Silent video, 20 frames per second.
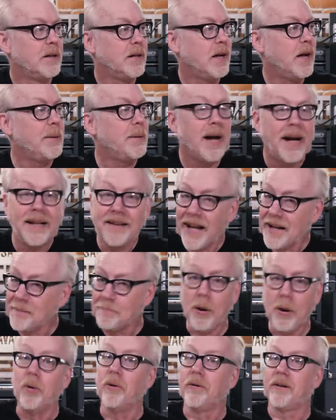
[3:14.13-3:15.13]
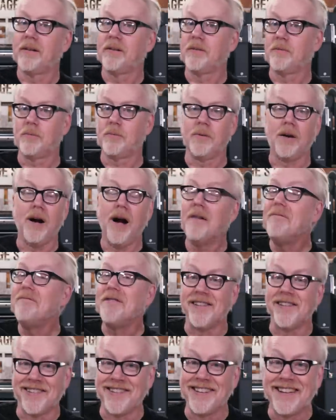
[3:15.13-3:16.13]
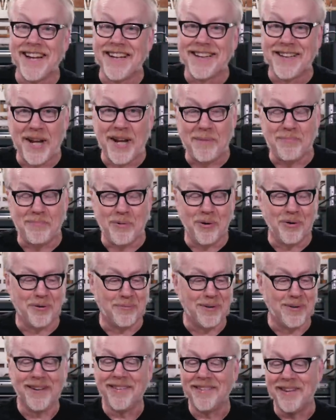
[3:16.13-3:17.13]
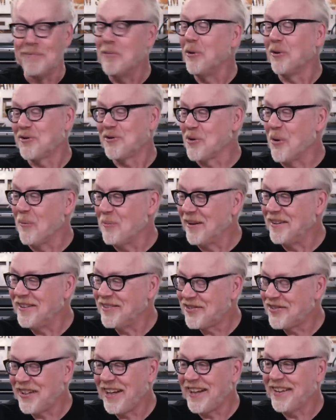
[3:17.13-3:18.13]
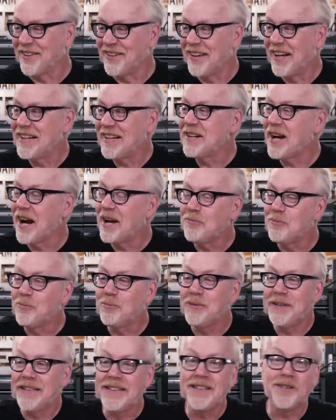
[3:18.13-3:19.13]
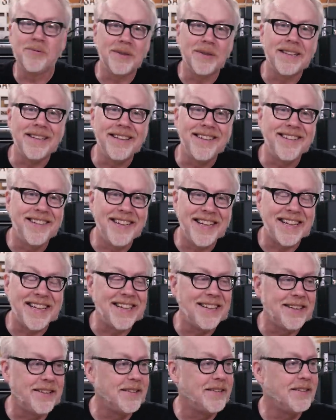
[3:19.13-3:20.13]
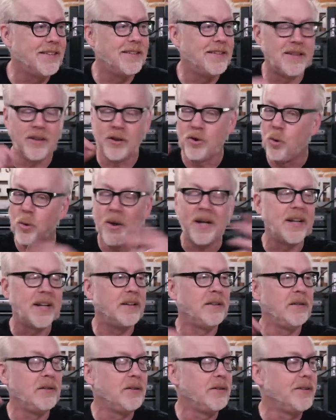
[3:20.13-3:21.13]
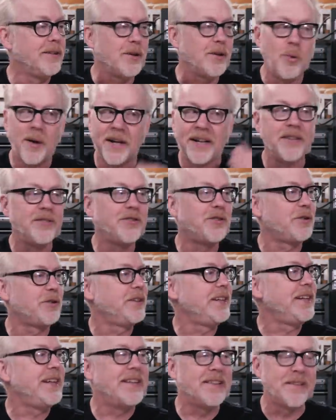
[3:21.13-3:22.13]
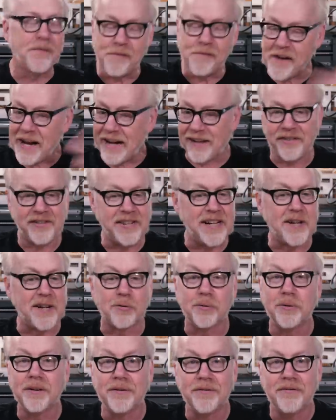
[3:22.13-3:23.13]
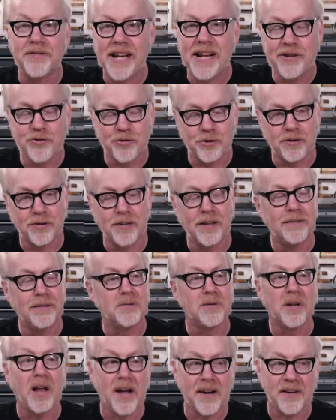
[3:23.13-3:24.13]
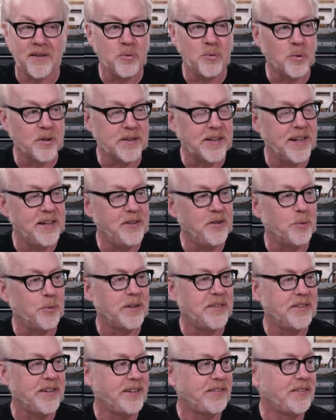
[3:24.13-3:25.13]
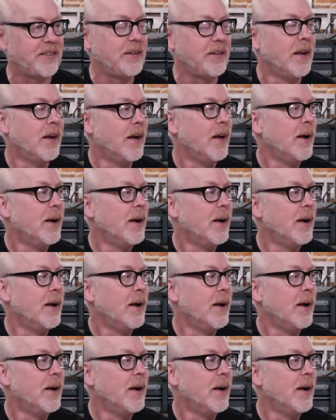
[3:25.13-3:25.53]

I, I like both obviously I like both because they both show up on the channel. I, I really, really dig the quick and the quick and dirty and the fast iterative nature of a lot of the work that I do on Tested.